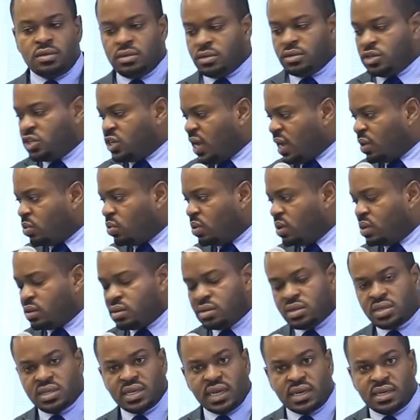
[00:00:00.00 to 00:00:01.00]
Jack
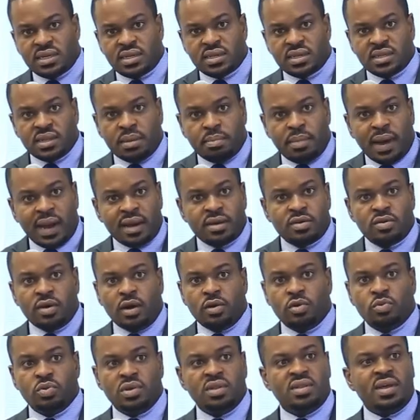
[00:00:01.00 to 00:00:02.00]
will set the
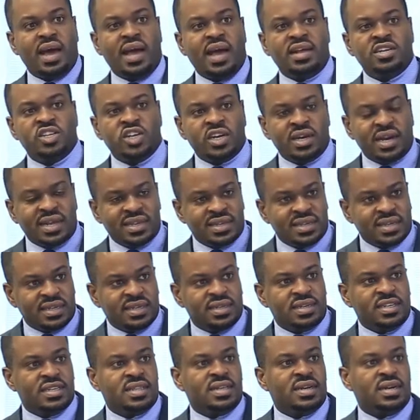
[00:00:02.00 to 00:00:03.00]
background with Agenda
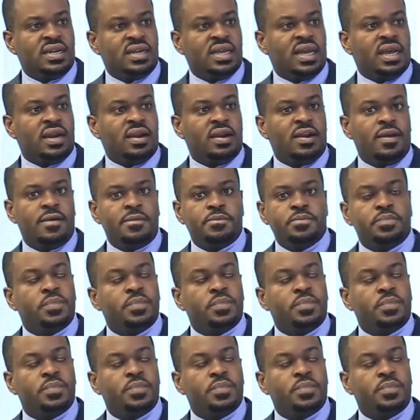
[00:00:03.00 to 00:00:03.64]
63 and